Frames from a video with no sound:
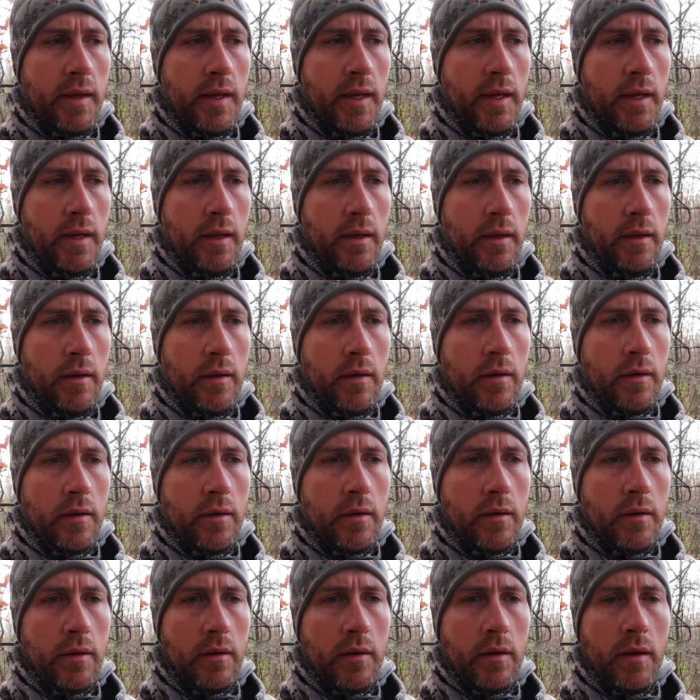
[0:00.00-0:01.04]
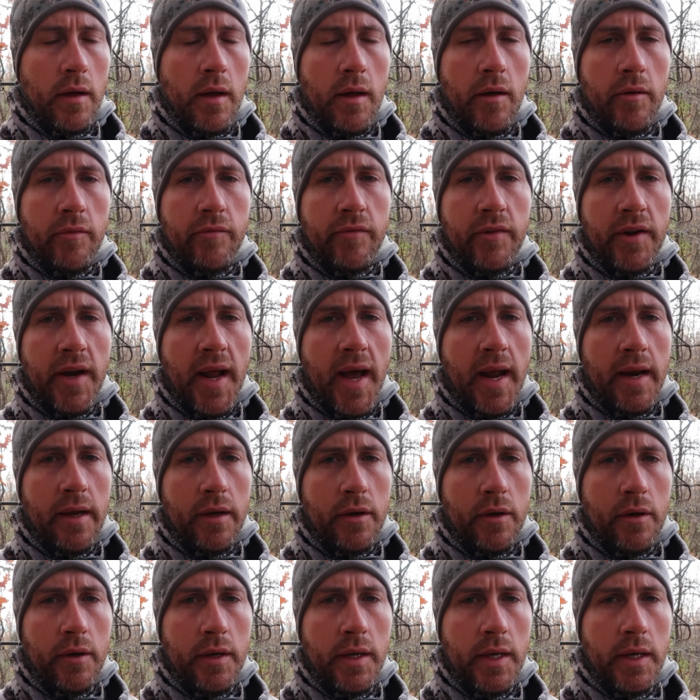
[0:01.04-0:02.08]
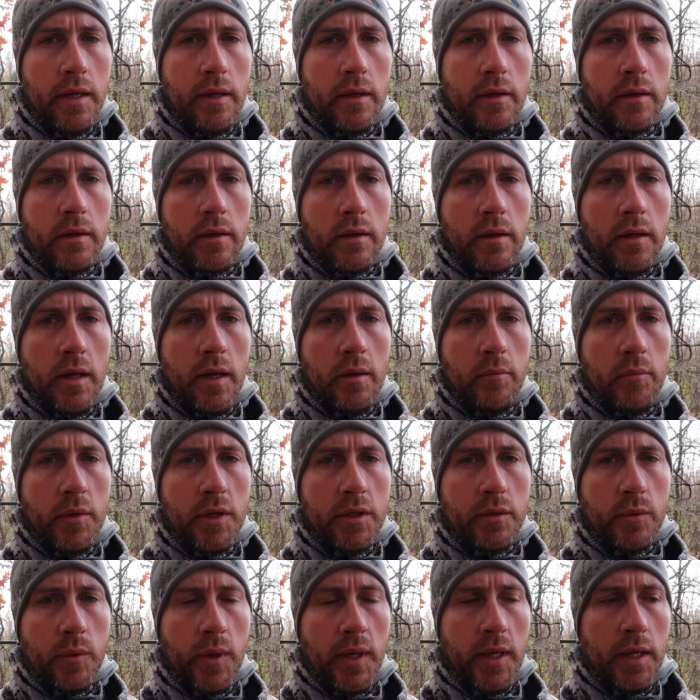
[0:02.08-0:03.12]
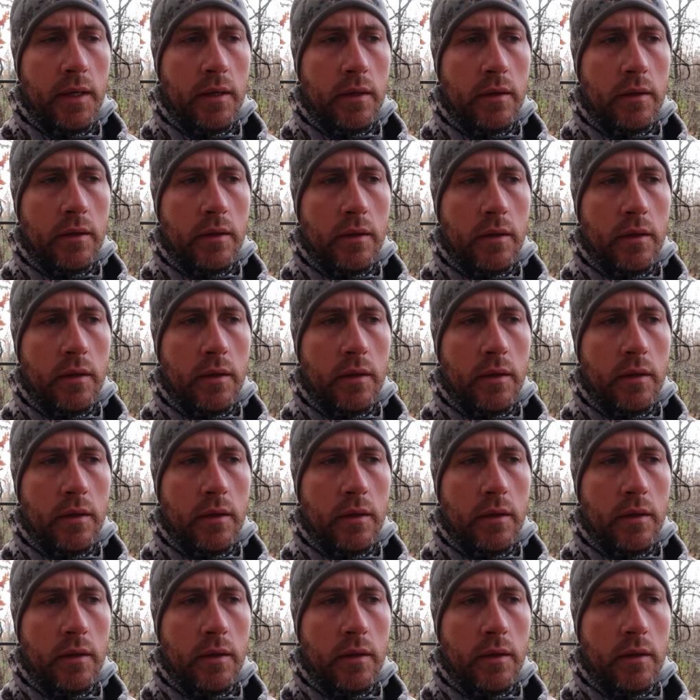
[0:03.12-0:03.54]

the uh, Fanatic hoodie in between